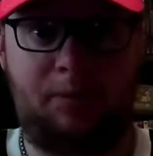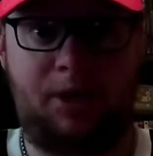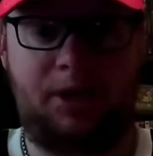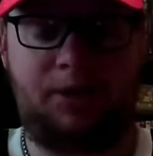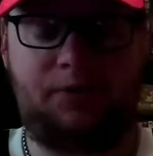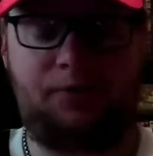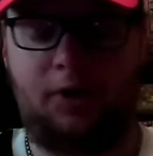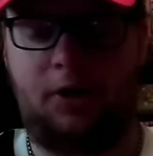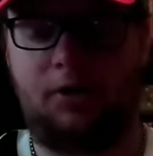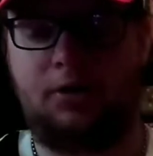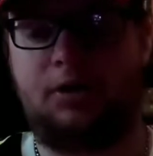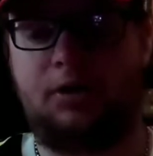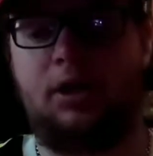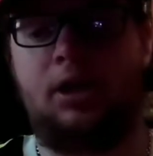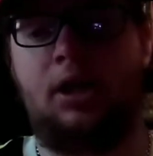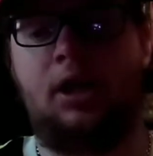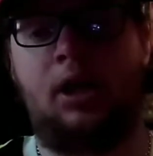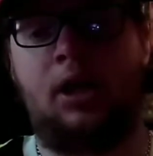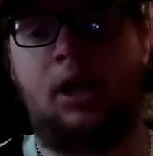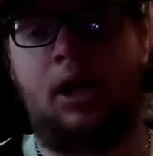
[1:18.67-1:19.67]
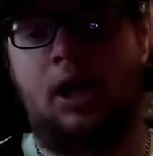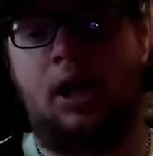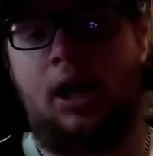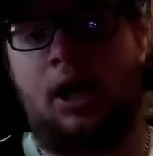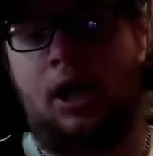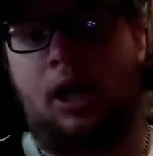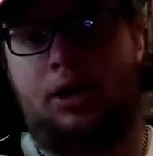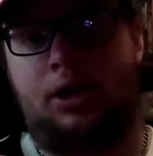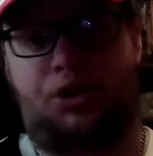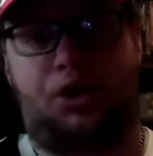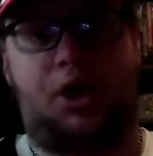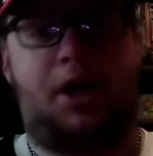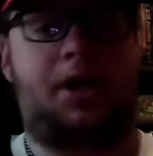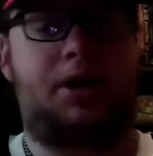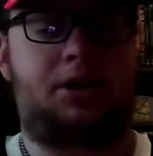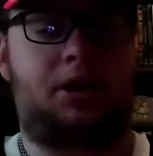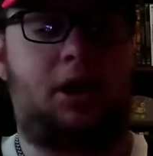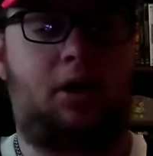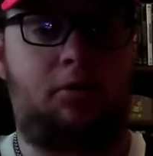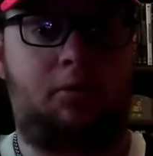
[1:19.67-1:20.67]
meets first is
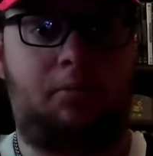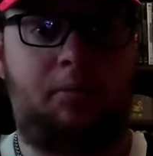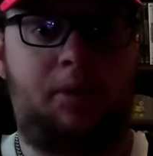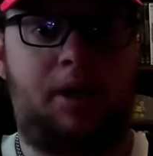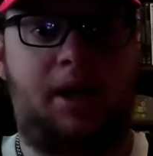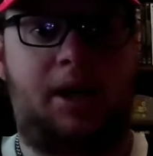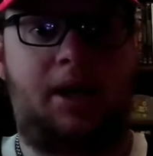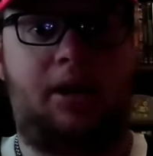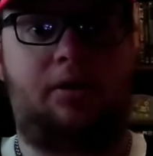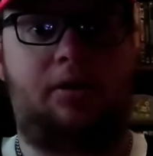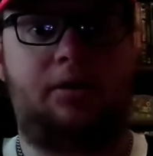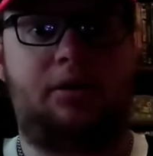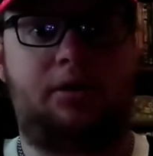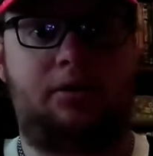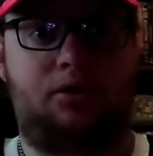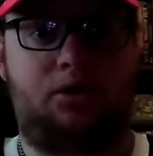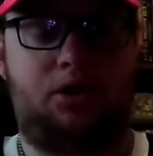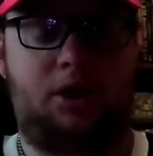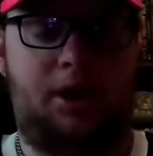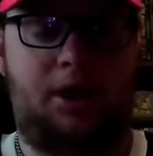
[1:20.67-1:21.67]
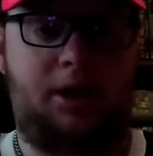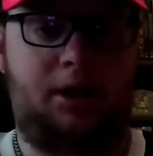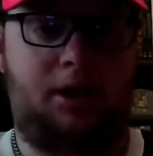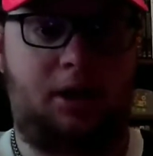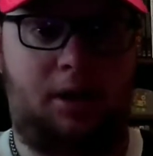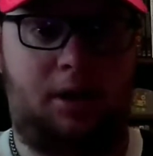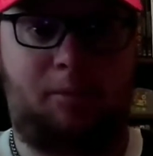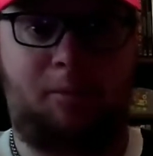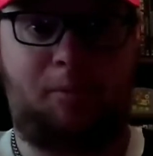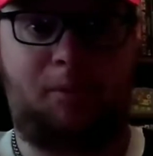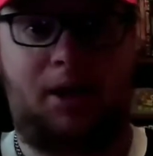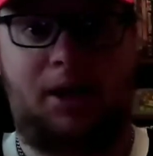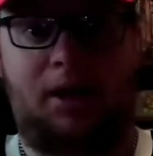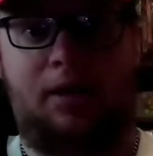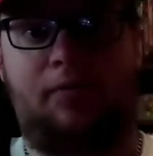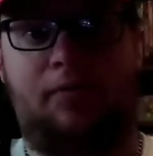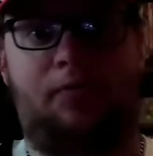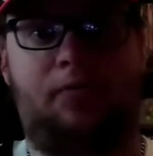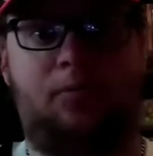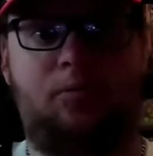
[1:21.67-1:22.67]
trying to talk him down and trying to calm him
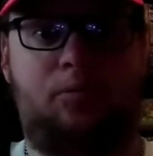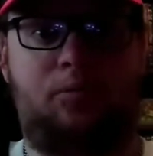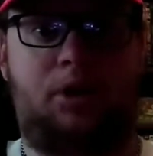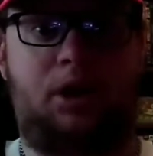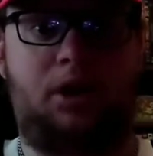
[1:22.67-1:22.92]
down from